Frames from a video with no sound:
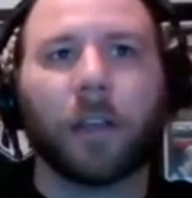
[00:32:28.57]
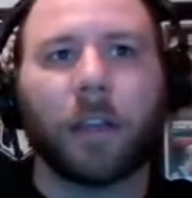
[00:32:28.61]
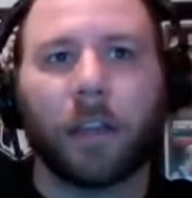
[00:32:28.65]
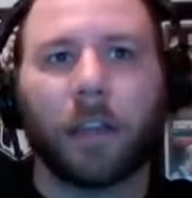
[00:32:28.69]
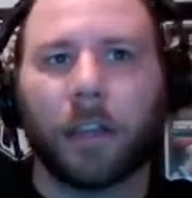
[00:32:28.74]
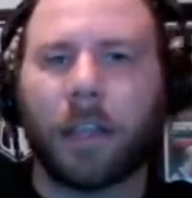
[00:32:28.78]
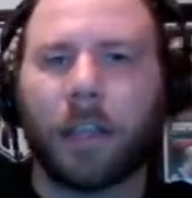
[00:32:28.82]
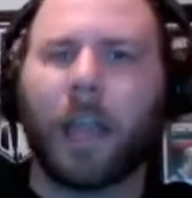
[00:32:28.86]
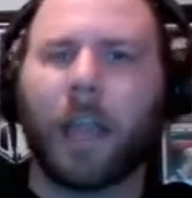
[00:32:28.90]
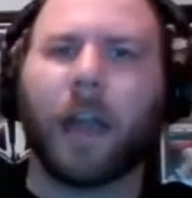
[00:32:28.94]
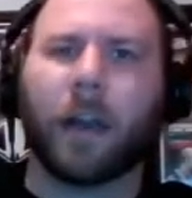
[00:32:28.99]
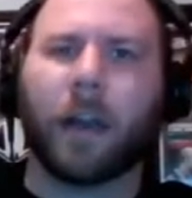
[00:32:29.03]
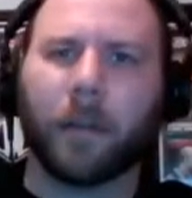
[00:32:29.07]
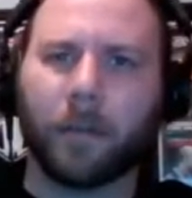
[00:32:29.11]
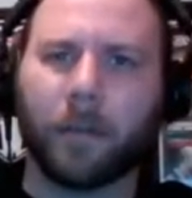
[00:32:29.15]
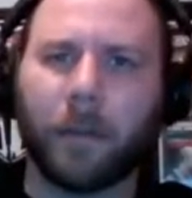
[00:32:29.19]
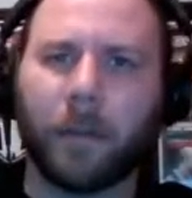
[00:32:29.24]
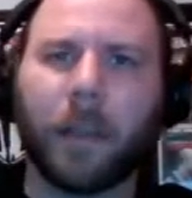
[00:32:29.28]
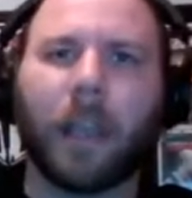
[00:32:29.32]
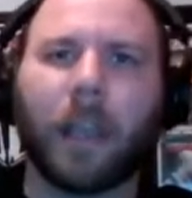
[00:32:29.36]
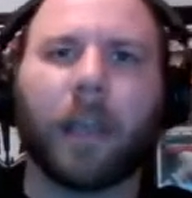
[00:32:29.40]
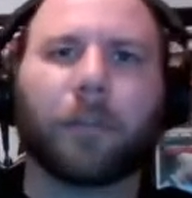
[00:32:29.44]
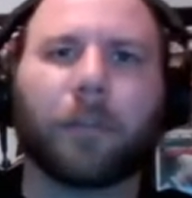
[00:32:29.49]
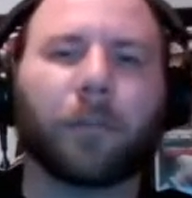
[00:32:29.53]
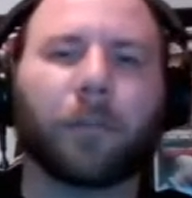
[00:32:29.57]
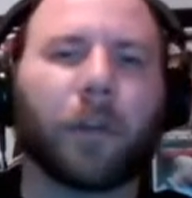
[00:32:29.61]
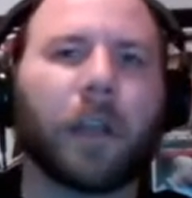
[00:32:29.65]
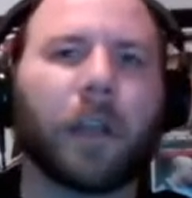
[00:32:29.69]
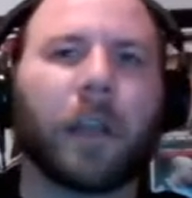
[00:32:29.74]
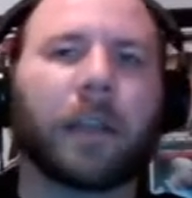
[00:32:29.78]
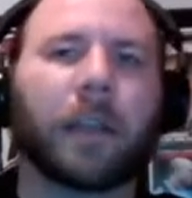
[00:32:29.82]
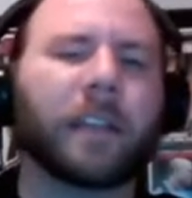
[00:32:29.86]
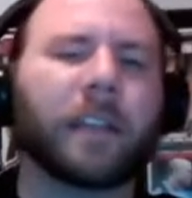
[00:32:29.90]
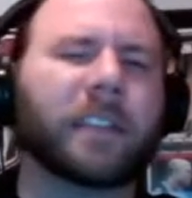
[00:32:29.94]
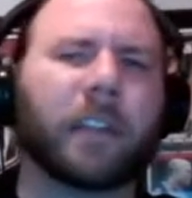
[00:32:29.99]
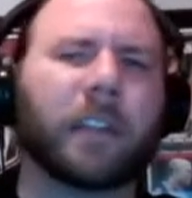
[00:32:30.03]

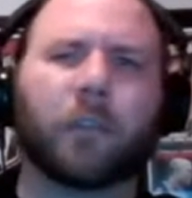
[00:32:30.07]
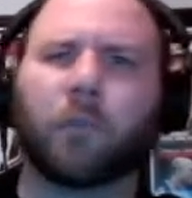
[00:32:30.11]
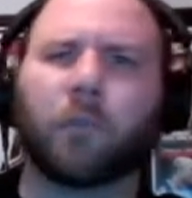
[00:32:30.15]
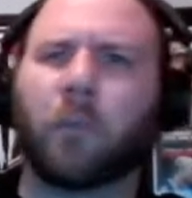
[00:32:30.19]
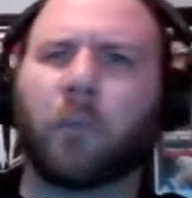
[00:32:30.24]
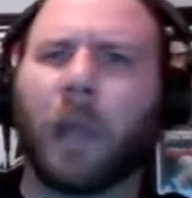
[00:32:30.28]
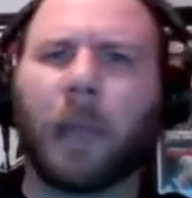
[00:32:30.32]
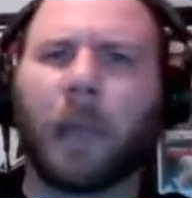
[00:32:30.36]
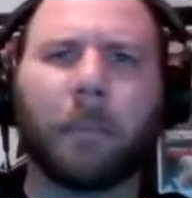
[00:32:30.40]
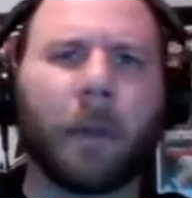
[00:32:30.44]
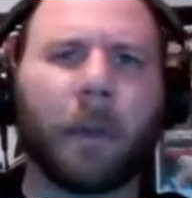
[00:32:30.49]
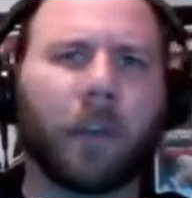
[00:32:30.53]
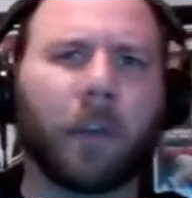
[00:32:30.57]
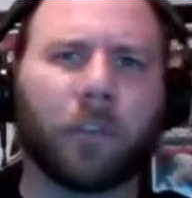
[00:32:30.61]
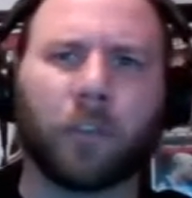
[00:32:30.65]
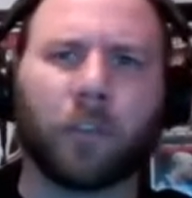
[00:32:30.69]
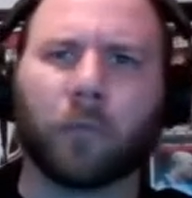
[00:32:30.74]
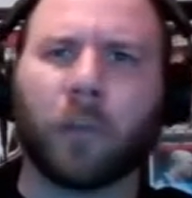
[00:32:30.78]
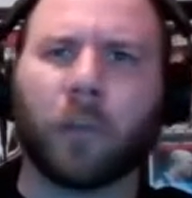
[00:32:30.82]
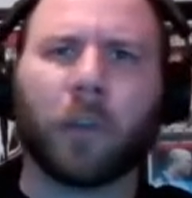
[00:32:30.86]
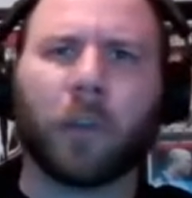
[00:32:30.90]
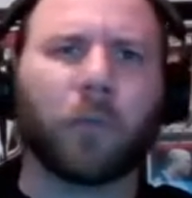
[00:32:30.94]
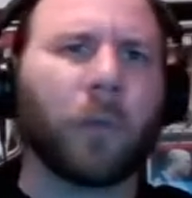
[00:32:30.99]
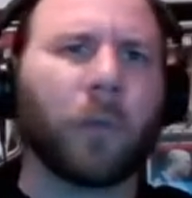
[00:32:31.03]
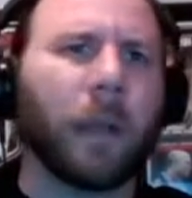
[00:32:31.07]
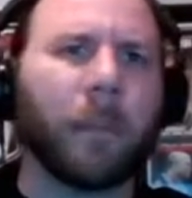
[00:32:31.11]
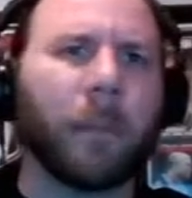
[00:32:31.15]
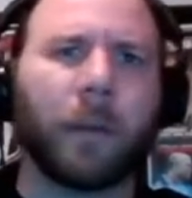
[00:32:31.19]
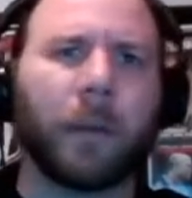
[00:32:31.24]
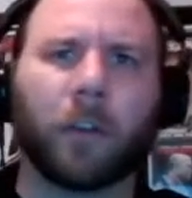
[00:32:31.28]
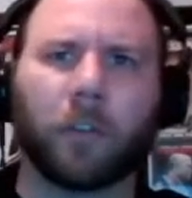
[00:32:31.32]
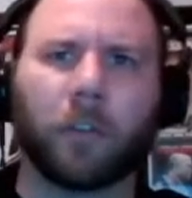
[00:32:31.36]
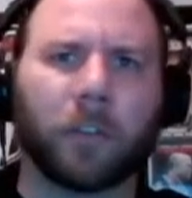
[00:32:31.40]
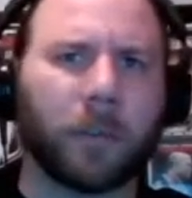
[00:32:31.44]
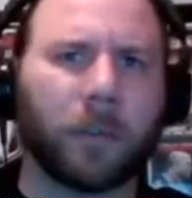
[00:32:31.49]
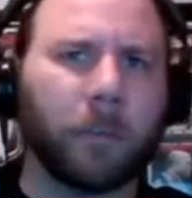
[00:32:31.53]
he's getting way better in the ring, way
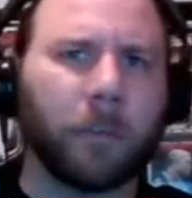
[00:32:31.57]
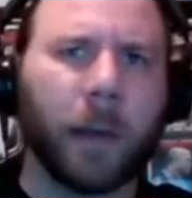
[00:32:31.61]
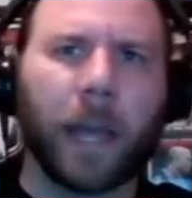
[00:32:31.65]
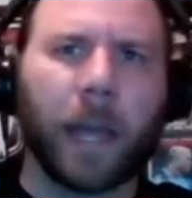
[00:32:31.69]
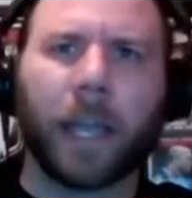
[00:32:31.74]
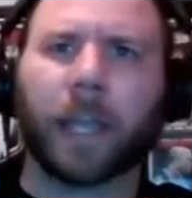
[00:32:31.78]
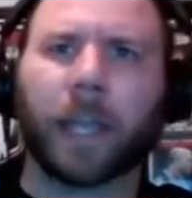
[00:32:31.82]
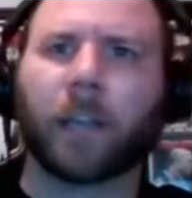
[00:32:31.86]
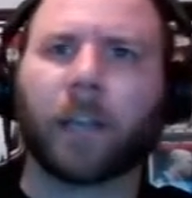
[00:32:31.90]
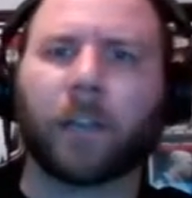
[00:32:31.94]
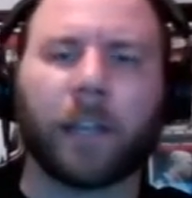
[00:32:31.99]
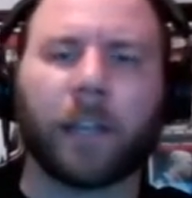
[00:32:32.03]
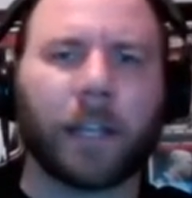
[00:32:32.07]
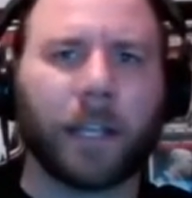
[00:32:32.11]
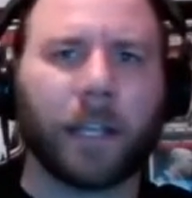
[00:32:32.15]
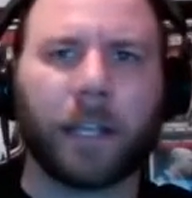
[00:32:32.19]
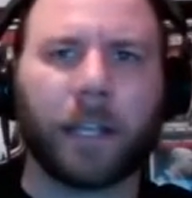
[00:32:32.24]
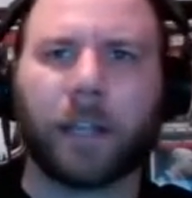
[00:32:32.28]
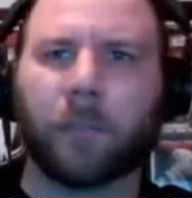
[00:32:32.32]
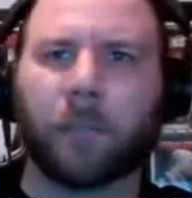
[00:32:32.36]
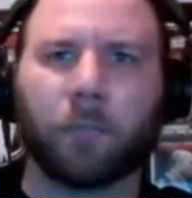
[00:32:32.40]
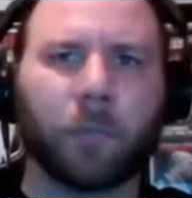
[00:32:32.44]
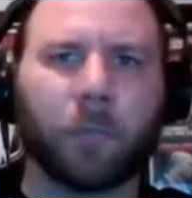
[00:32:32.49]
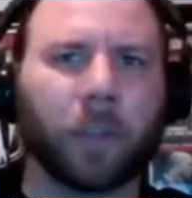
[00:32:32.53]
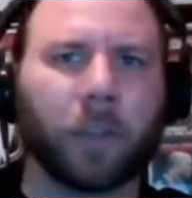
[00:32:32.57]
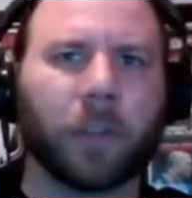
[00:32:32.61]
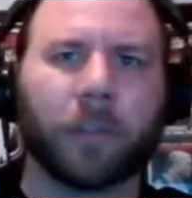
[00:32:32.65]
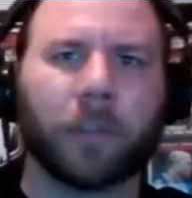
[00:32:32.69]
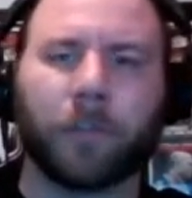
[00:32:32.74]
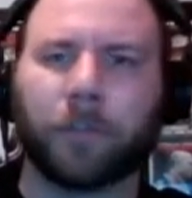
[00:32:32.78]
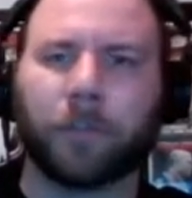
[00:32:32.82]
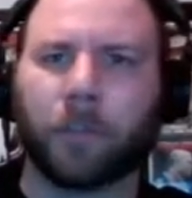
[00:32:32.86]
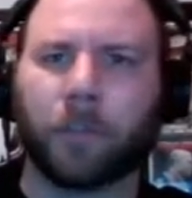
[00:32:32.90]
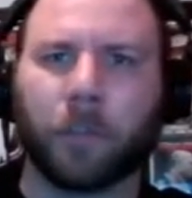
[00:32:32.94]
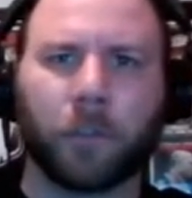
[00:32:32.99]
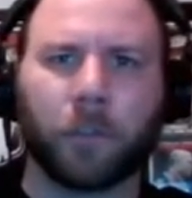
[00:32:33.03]
better on the mic. Yep. Like really
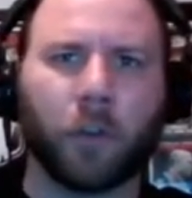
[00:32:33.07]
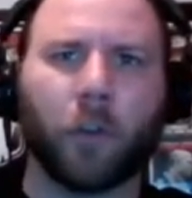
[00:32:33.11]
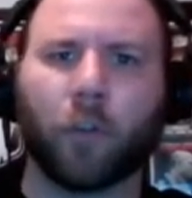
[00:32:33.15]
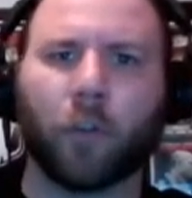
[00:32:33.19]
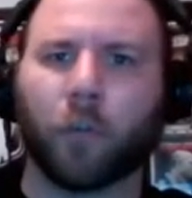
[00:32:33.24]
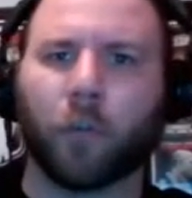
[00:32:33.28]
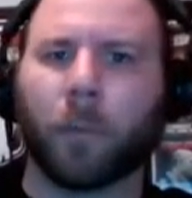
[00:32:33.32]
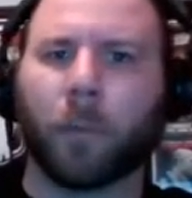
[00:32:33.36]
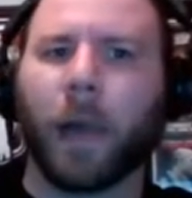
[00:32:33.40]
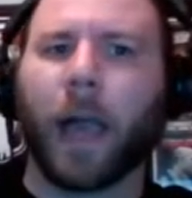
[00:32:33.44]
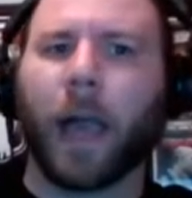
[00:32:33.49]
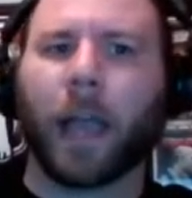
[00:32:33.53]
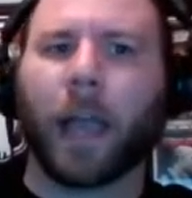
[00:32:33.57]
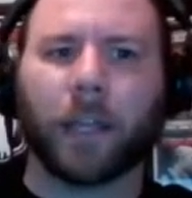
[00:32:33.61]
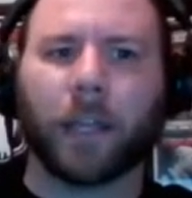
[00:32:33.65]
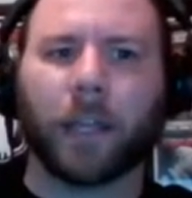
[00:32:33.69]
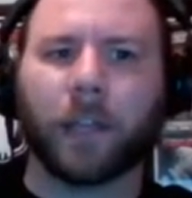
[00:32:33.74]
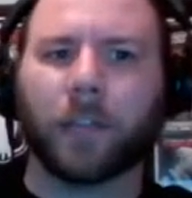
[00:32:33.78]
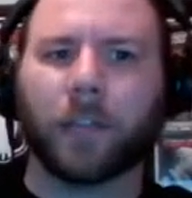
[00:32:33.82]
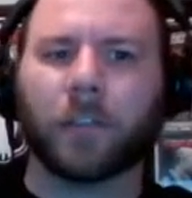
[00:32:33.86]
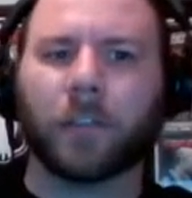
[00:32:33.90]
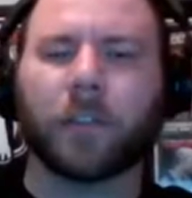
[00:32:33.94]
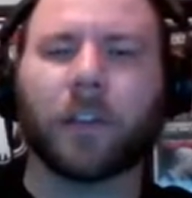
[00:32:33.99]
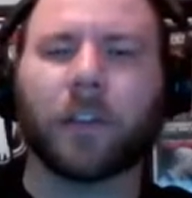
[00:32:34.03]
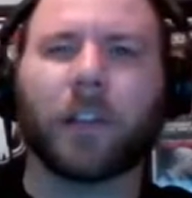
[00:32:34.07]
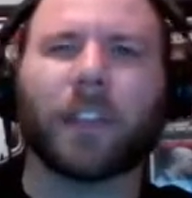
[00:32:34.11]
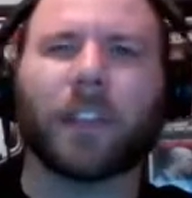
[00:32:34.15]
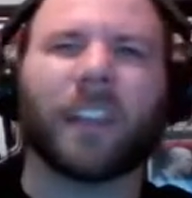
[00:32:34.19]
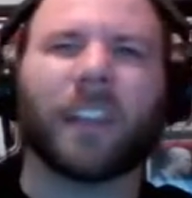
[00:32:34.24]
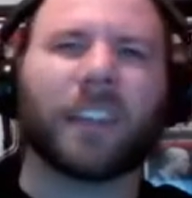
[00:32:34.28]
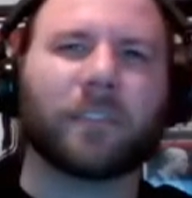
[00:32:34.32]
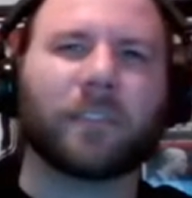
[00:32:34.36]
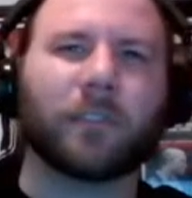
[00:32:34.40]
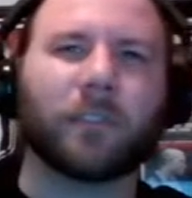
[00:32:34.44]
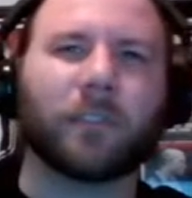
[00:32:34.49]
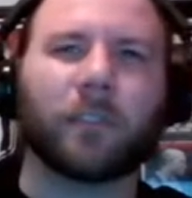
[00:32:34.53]
the total package,
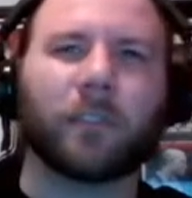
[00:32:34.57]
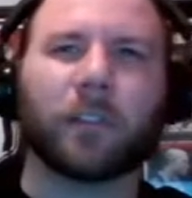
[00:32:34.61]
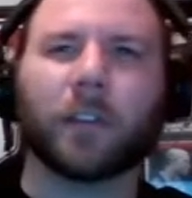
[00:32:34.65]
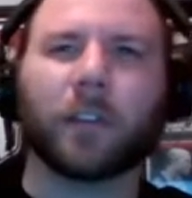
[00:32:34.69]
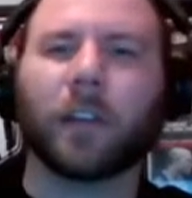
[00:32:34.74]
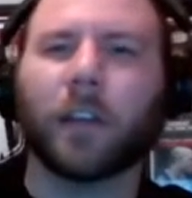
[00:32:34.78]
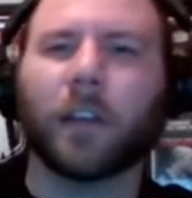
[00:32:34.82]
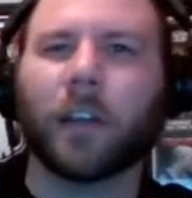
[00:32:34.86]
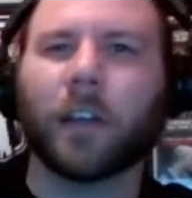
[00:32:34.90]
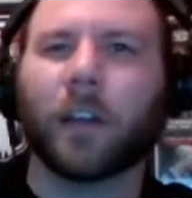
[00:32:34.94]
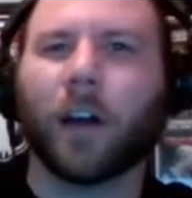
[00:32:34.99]
Lex Luger.